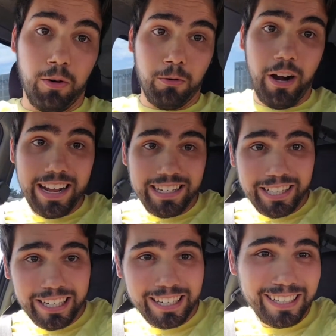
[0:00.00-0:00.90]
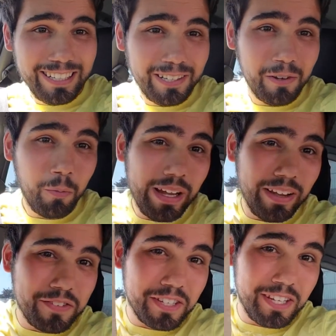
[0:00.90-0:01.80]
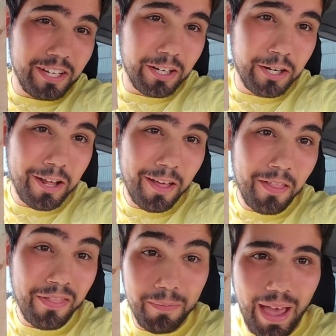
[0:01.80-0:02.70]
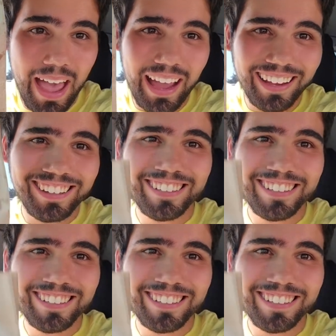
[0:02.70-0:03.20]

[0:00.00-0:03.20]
All right, we have secured the bag.